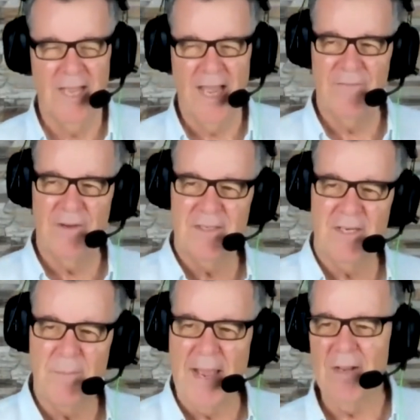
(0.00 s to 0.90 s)
And if I said
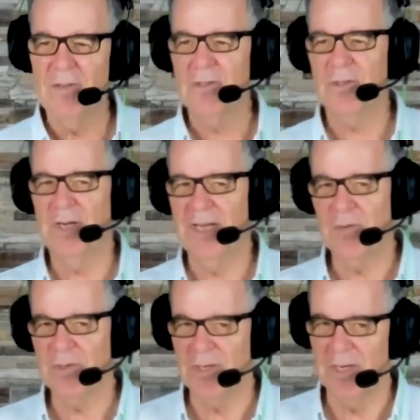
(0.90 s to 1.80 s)
to you, mate, who's a good
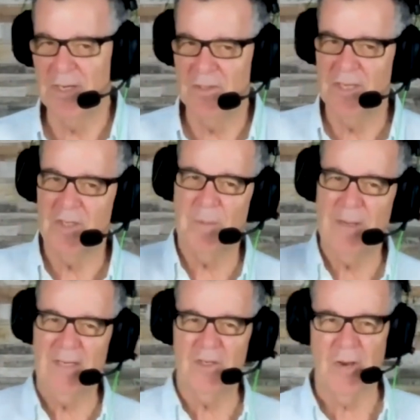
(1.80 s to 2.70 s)
electrician? And you said,
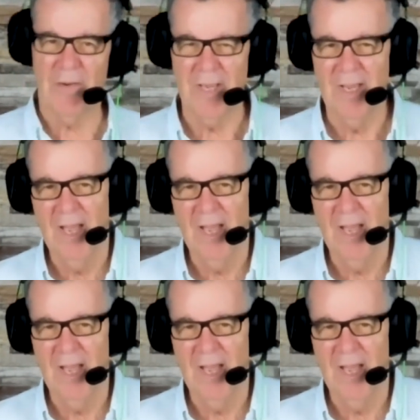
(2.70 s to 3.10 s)
speak to Jerry.